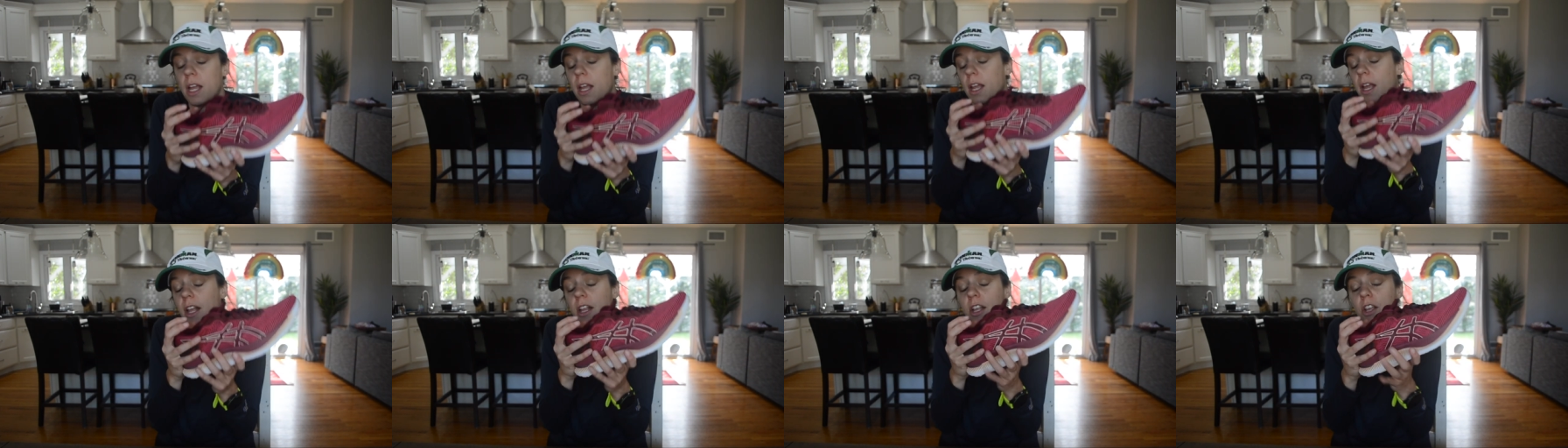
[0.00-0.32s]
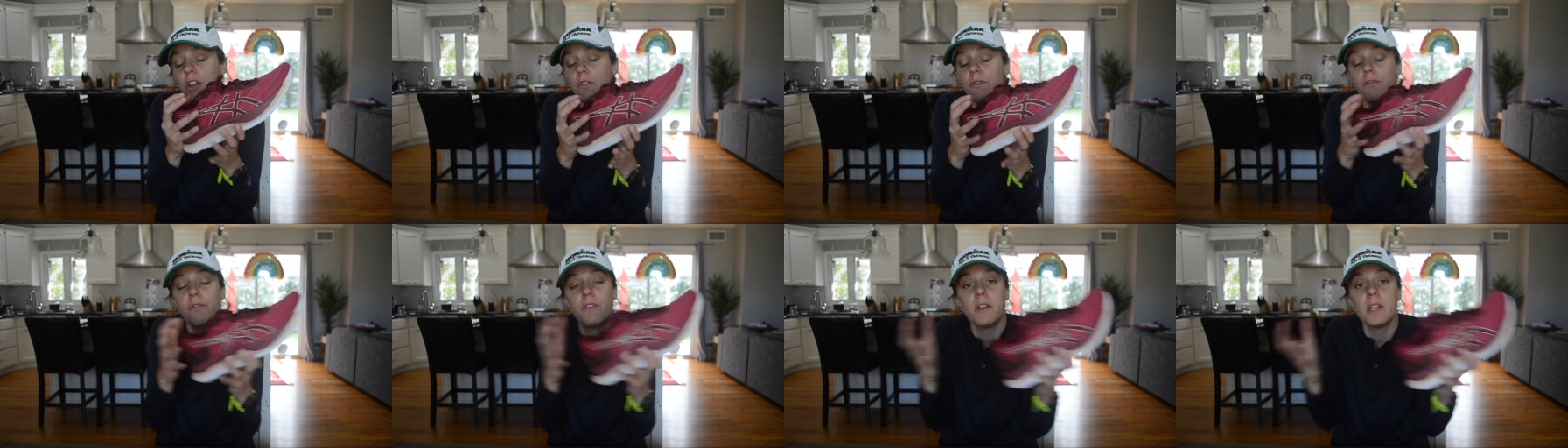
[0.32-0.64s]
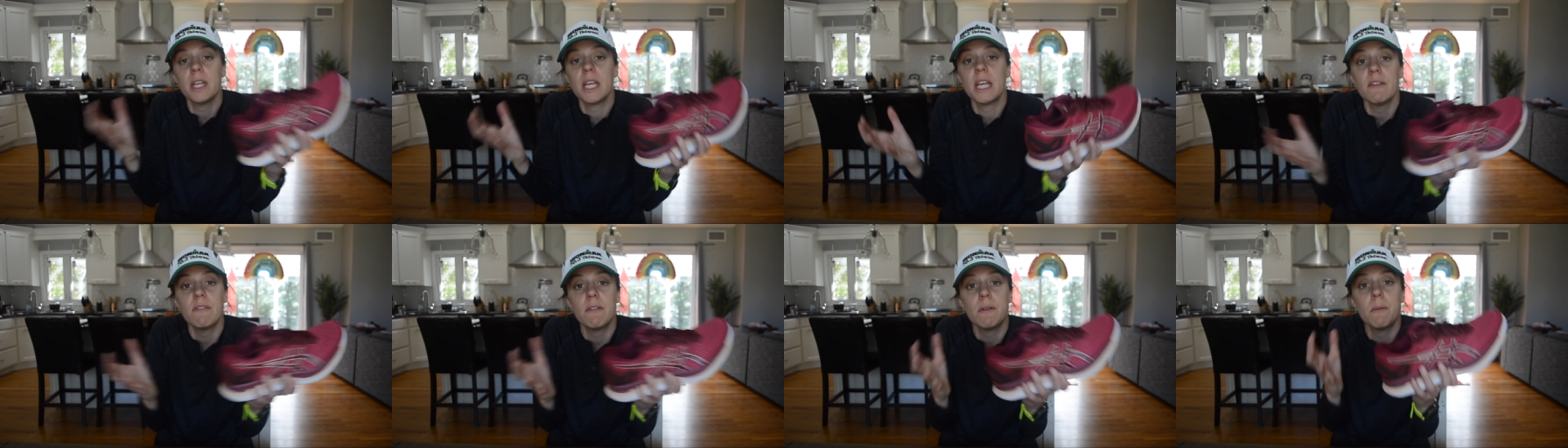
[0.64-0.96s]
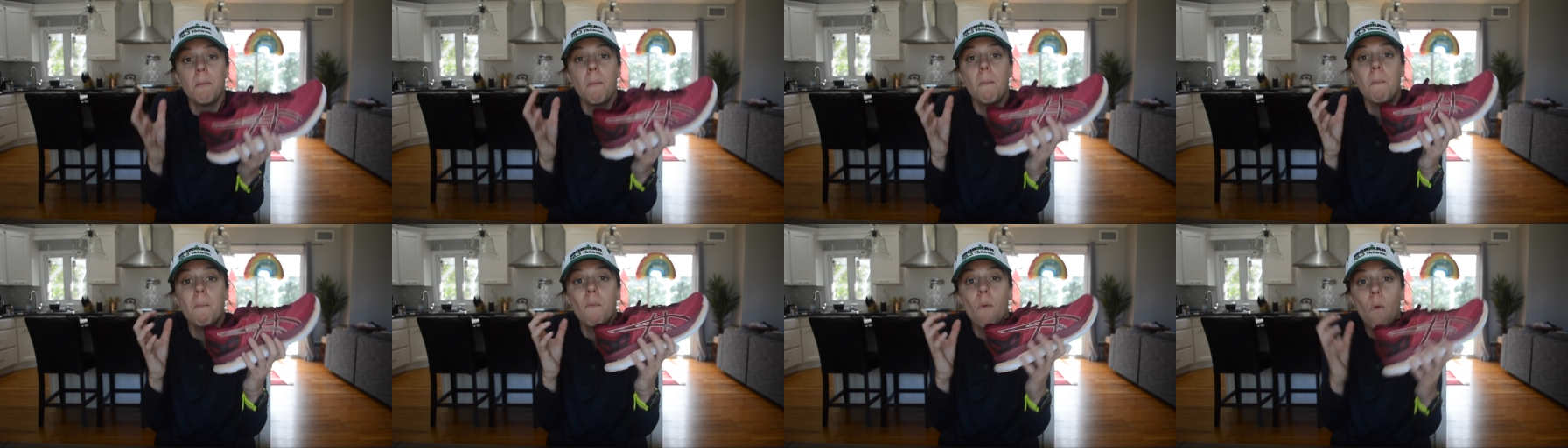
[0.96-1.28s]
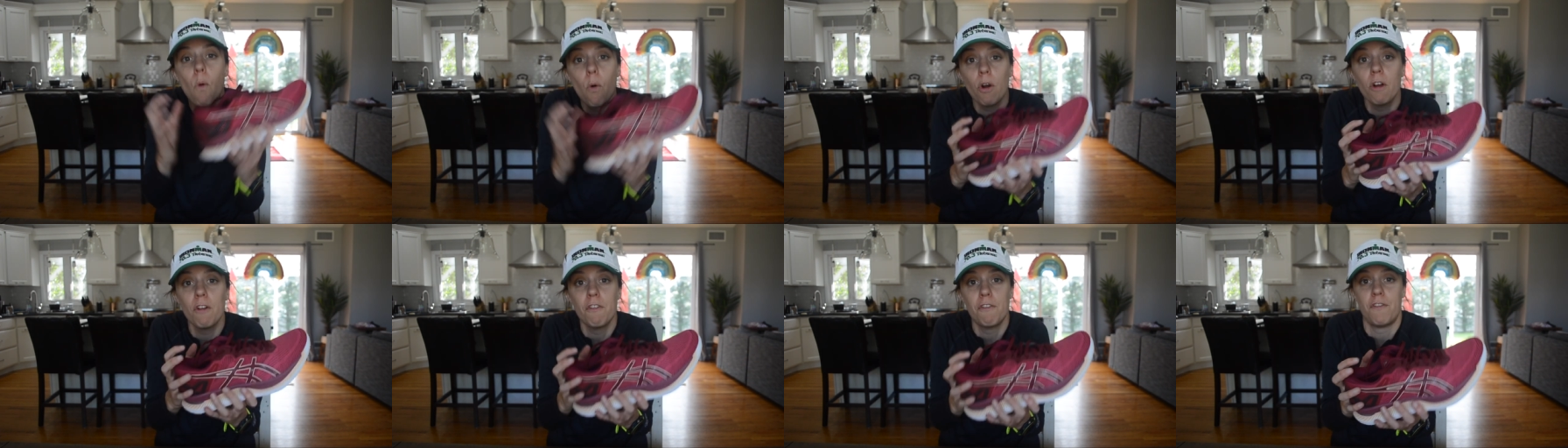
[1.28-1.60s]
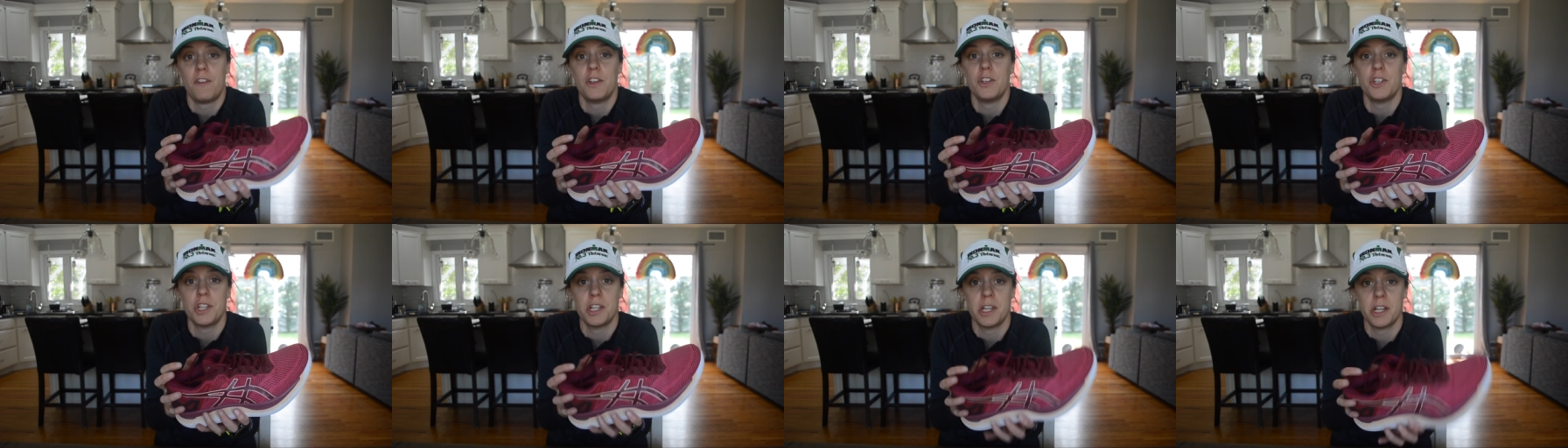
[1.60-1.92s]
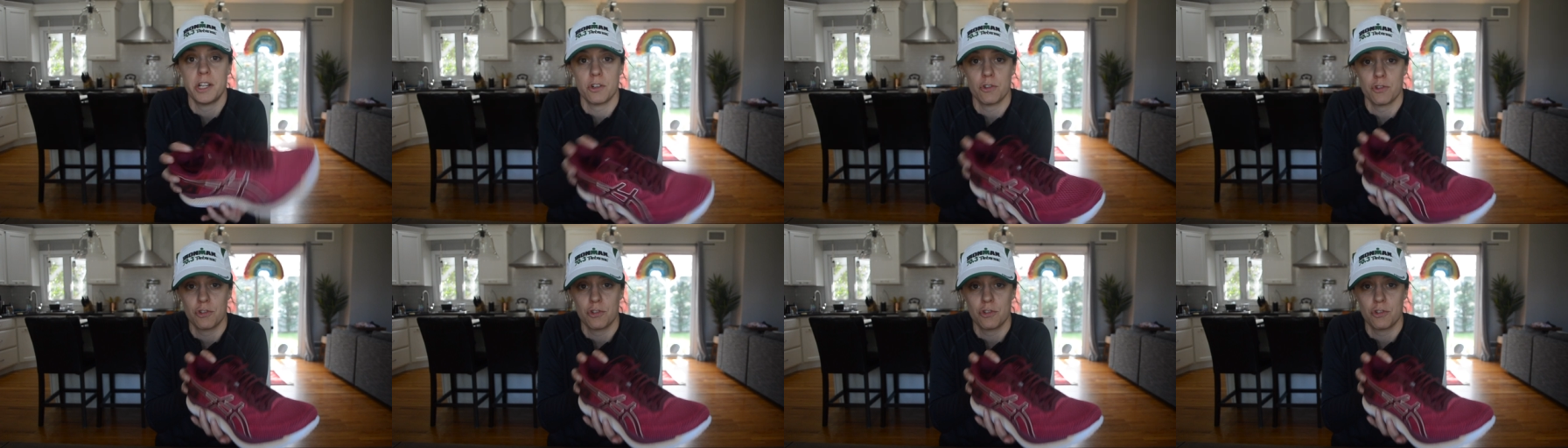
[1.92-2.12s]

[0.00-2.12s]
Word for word: and you'd feel even more efficient in your